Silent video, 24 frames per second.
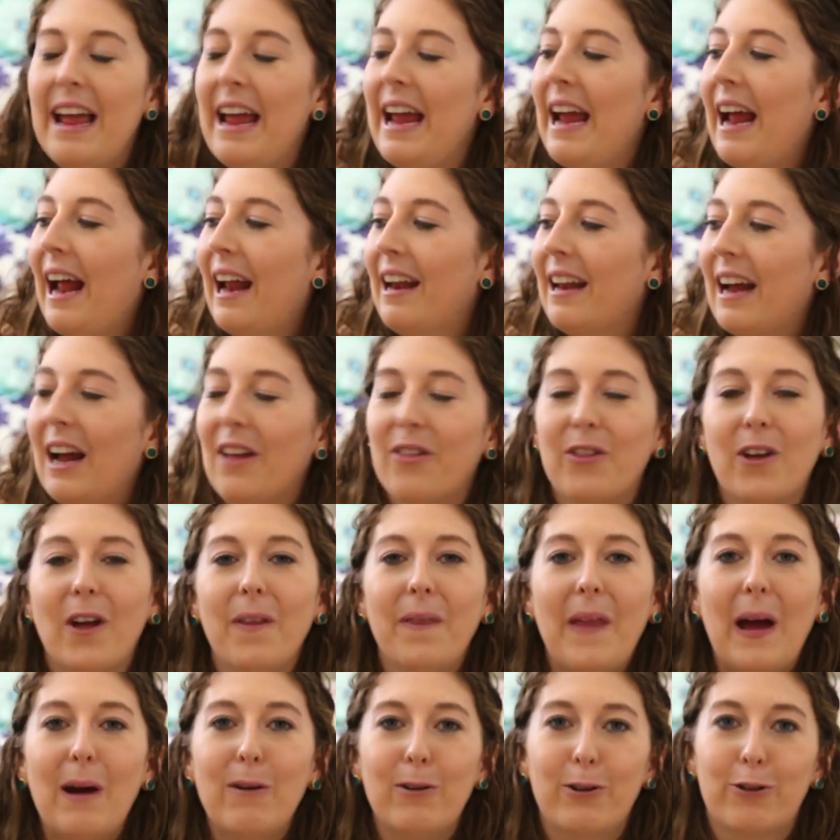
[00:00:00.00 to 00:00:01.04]
And I
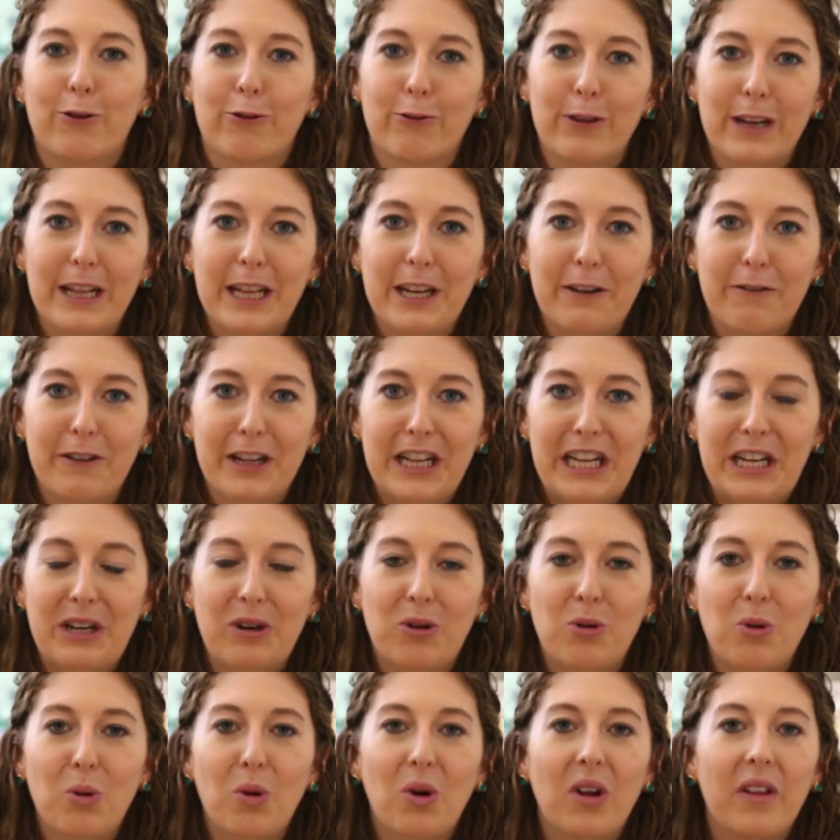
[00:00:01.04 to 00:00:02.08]
thought that was really, really
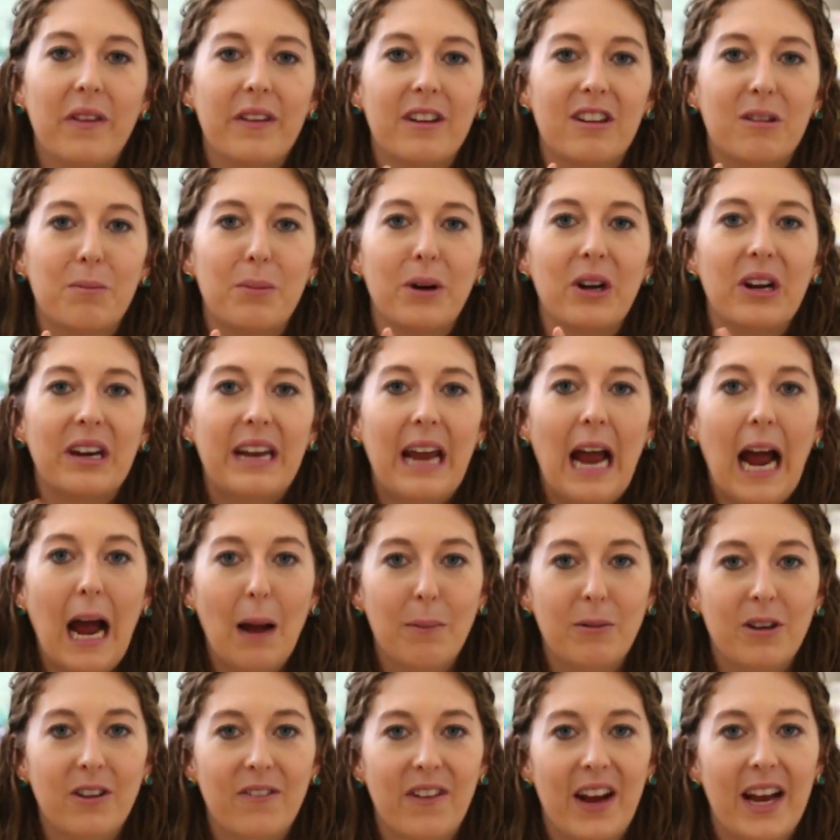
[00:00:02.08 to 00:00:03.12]
cool. This book
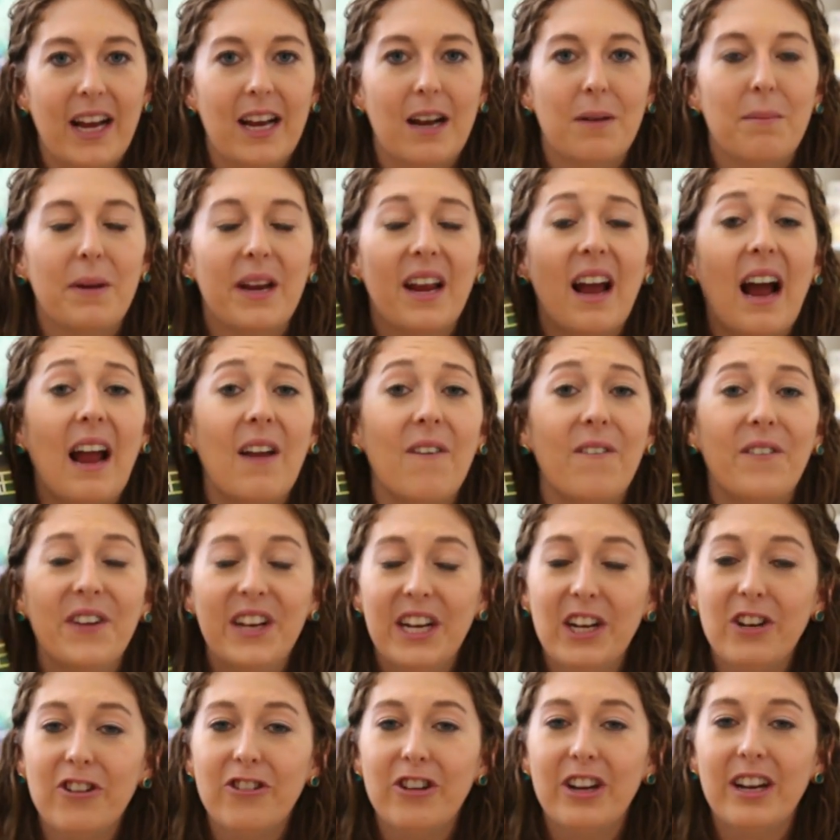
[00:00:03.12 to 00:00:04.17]
captivated me. I
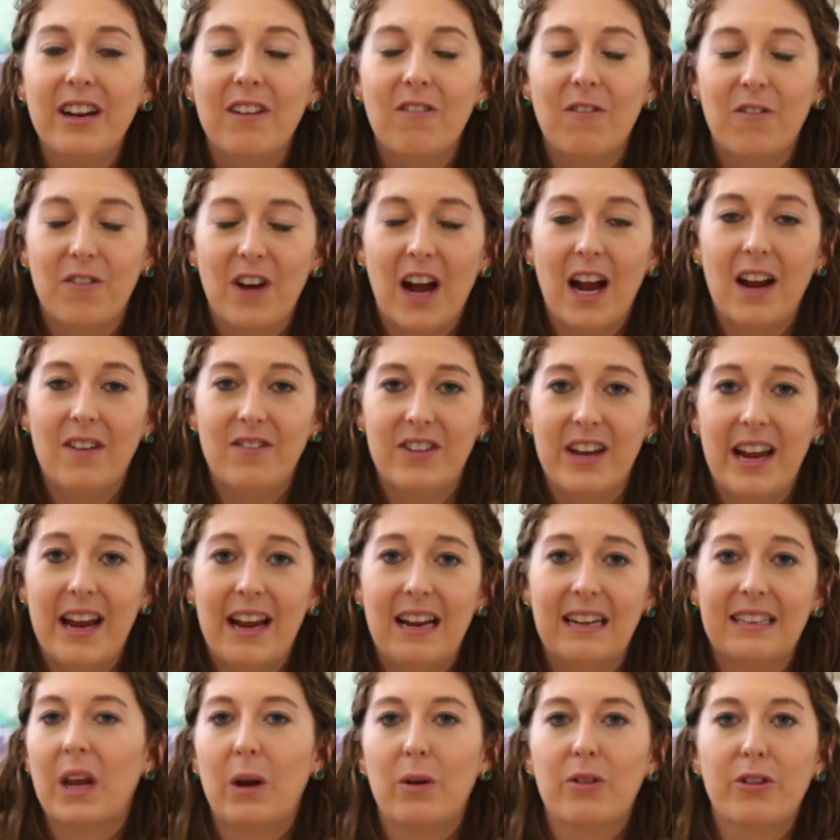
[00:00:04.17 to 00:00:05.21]
finished it in 5
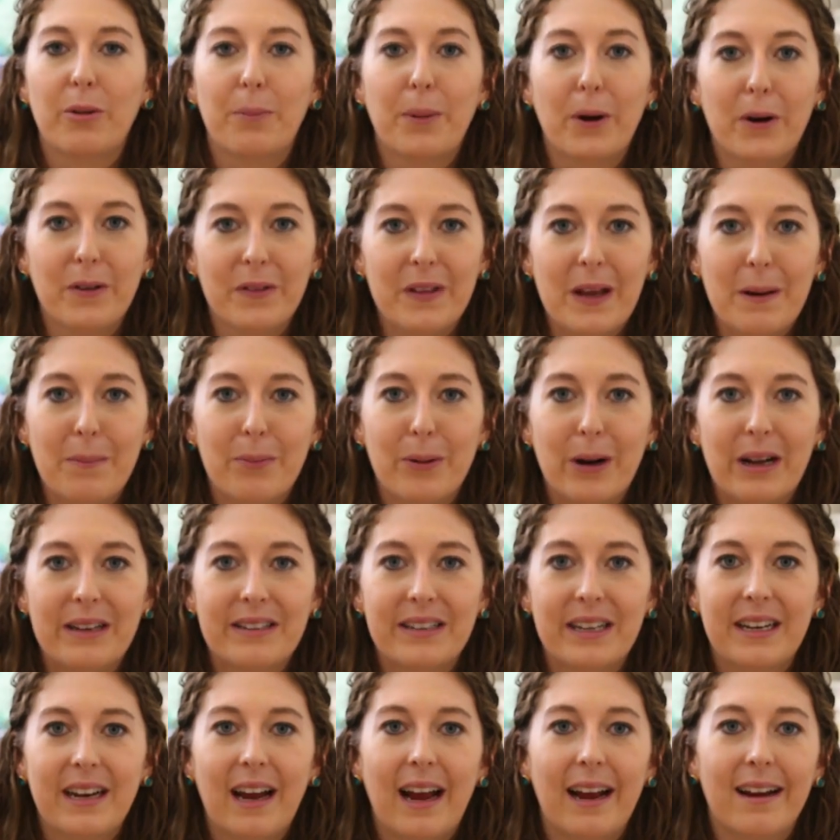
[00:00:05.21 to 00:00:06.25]
days. It was a birthday
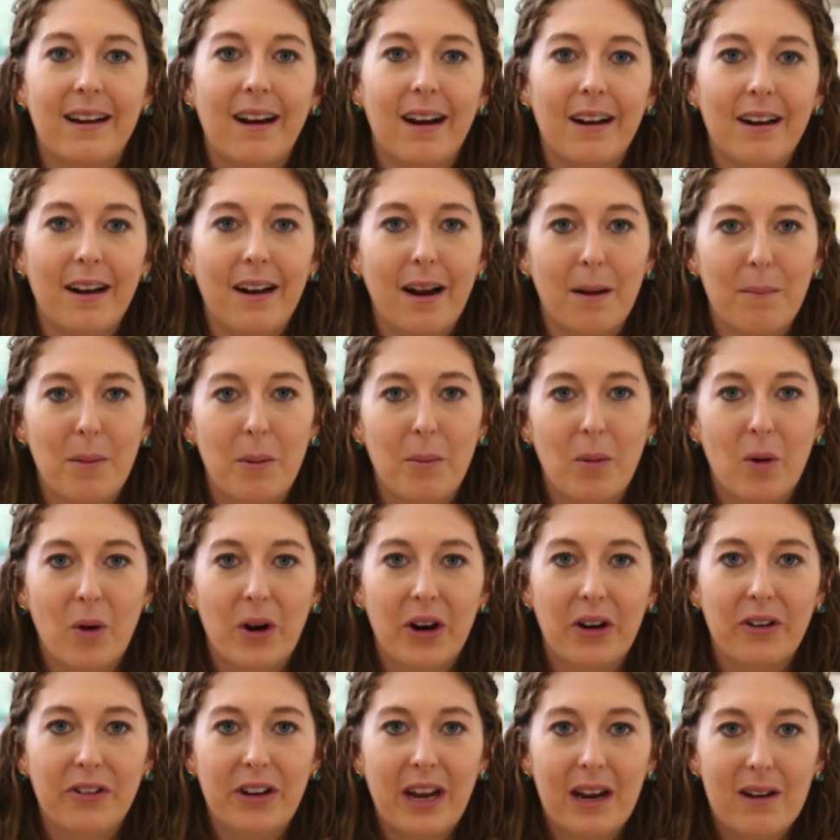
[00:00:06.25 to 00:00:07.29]
present. I got it on
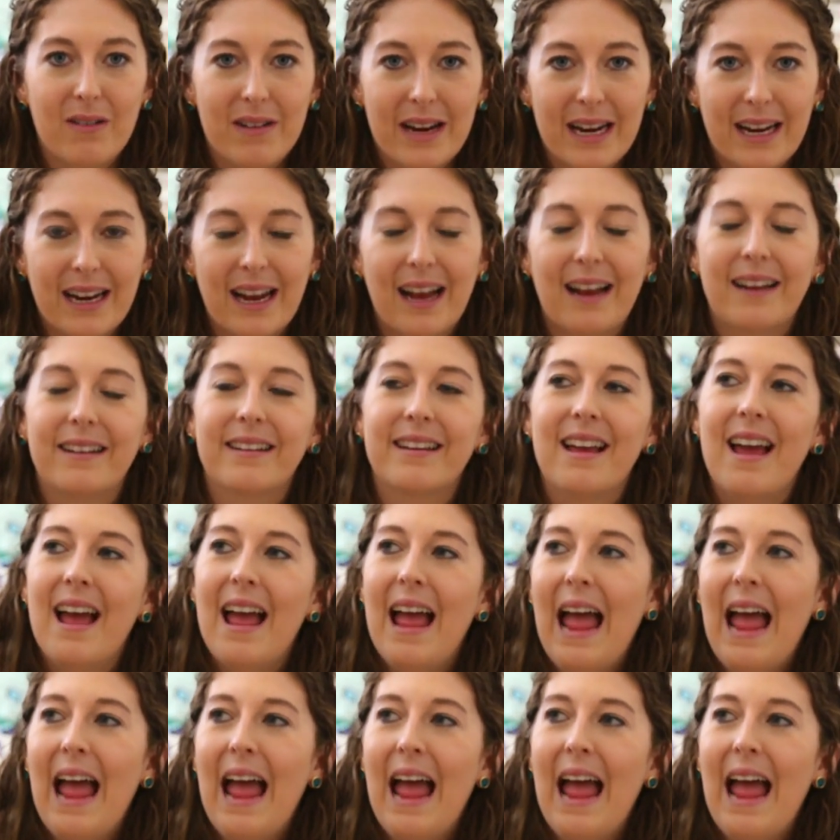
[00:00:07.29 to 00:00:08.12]
Memorial Day weekend,